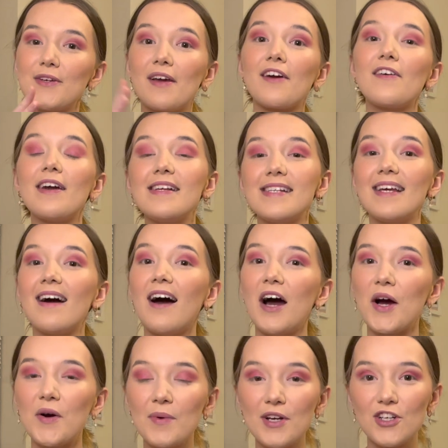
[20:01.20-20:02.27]
crazy art,
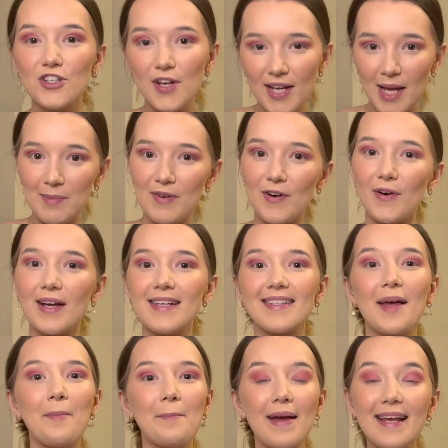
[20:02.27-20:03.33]
which, don't get me wrong, is
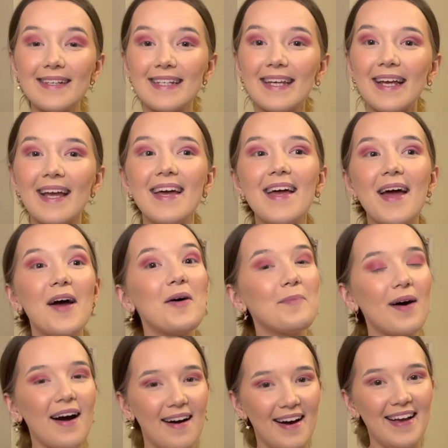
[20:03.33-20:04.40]
amazing, but
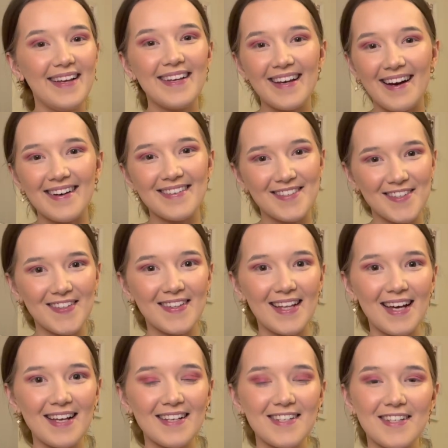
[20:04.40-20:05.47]
I can't do
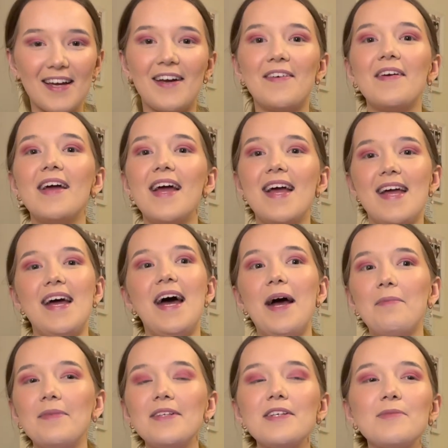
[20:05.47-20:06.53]
that. So
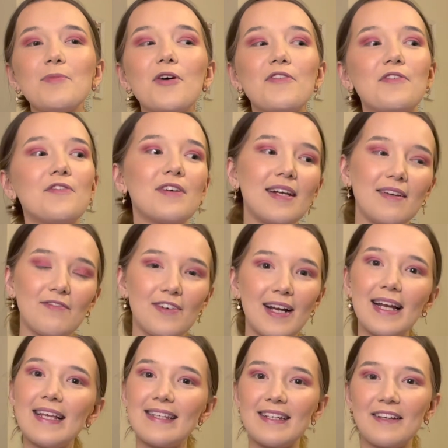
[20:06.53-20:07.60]
this is more of a
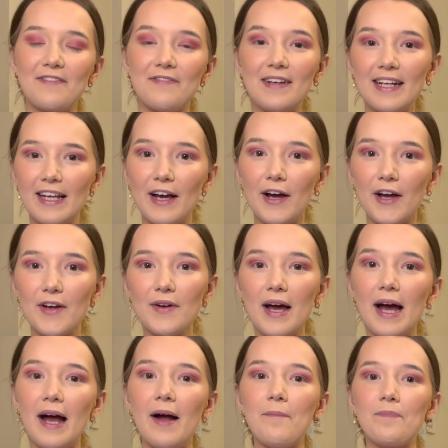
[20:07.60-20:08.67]
realistic video
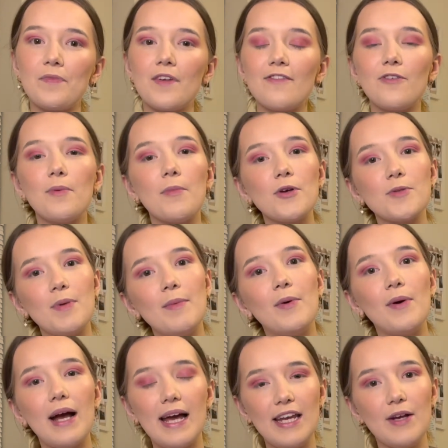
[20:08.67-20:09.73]
for most people
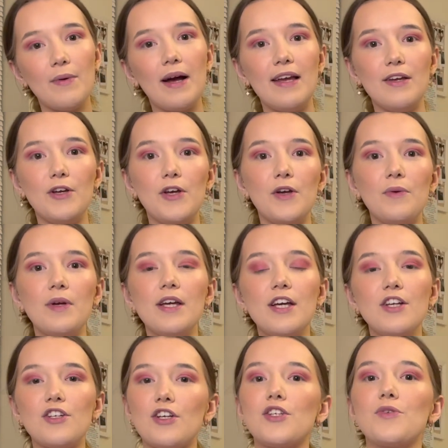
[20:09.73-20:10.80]
anyway, who
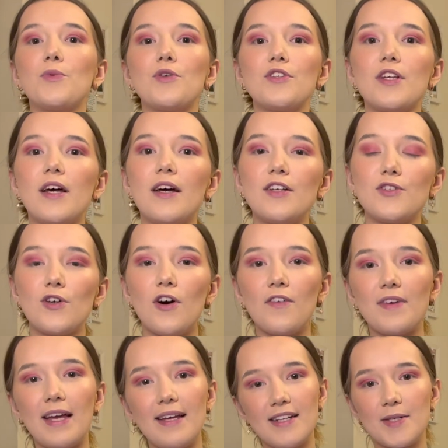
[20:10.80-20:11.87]
just want to sort of get
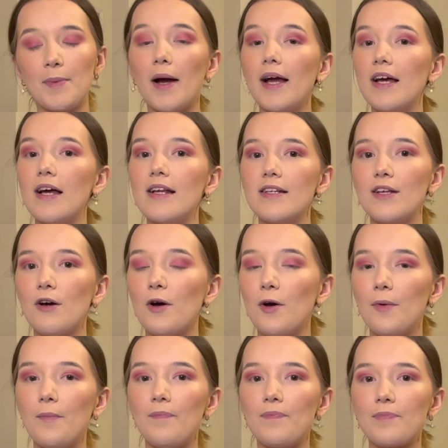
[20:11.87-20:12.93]
inspired
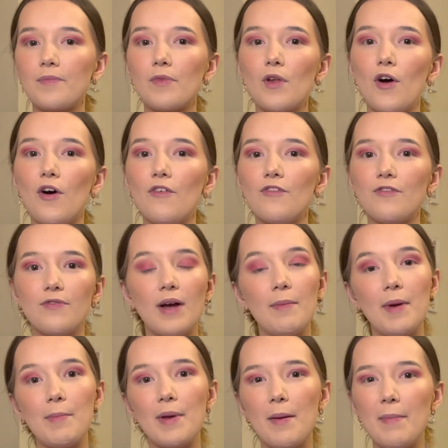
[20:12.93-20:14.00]
of
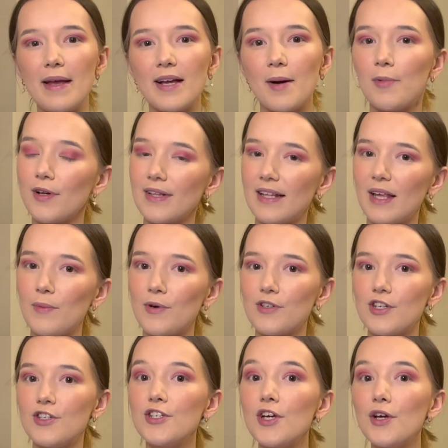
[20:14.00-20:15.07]
maybe a makeup look that they want to
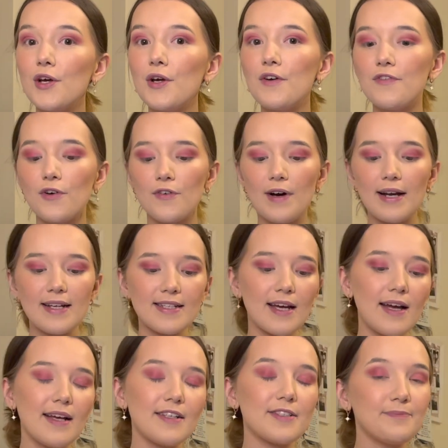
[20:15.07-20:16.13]
do for
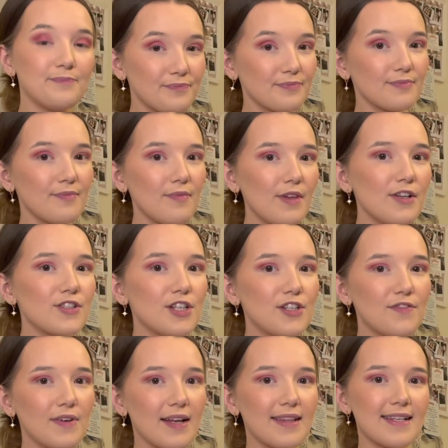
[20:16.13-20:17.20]
Valentine's. So I do feel
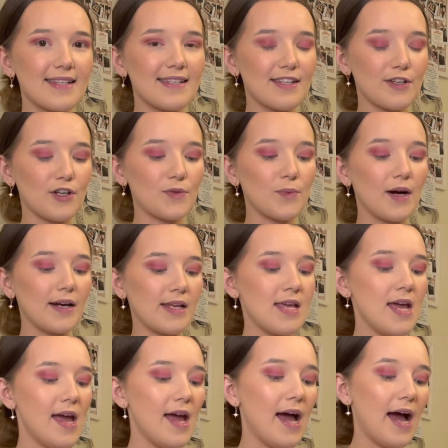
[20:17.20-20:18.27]
like this is a good one.
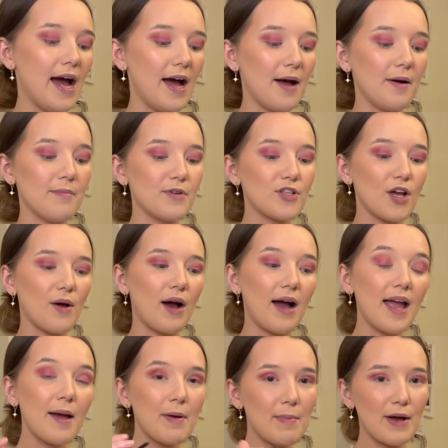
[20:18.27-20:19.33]
So I
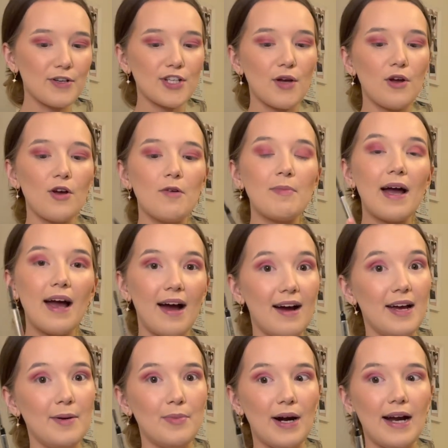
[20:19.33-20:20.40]
am about to go on my
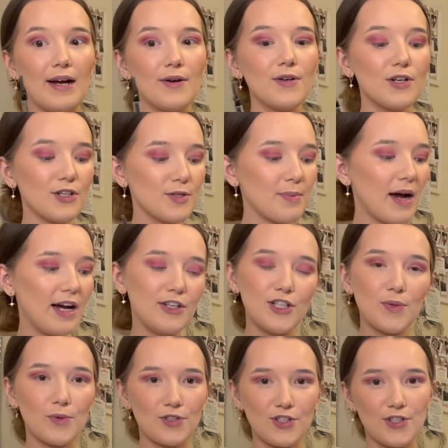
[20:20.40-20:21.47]
eyebrows, but I do
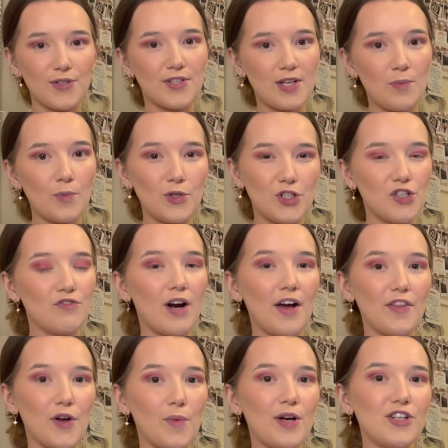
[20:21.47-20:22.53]
want to do some would you rather
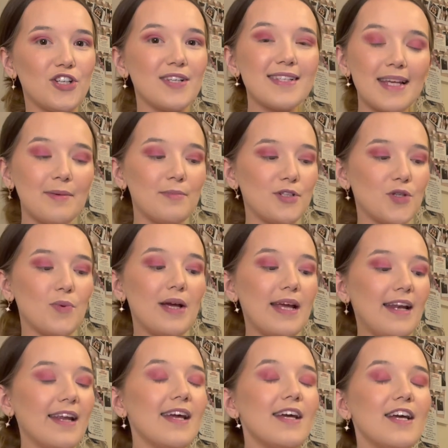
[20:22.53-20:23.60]
questions in between,
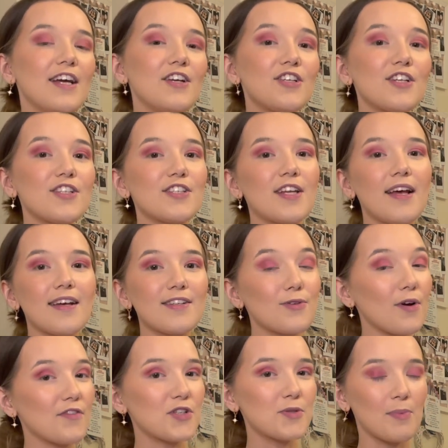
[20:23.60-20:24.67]
just to sort
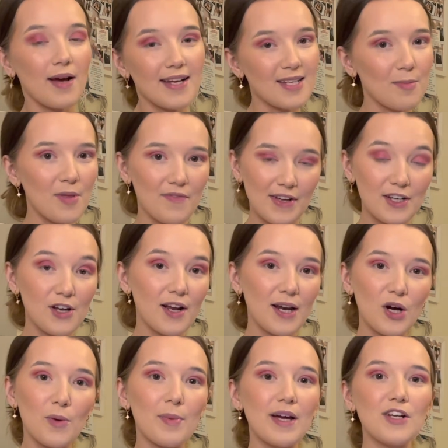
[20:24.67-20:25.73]
of spice up the video a little
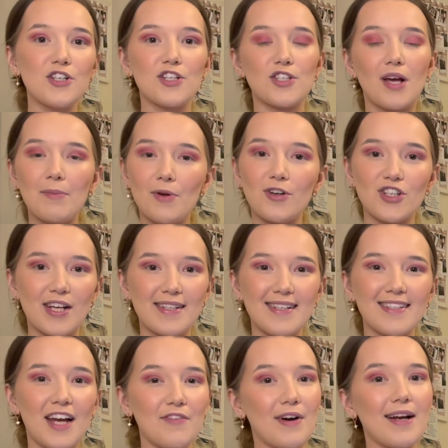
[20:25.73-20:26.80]
bit, just so I'm not chatting
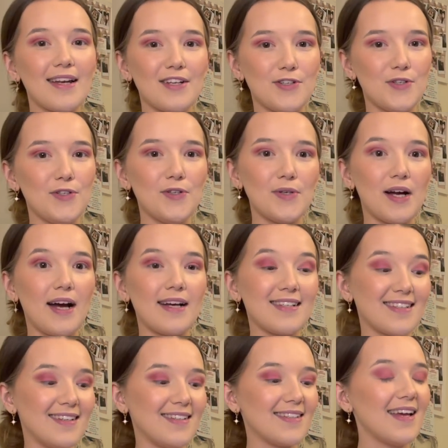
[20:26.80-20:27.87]
directly to you guys, because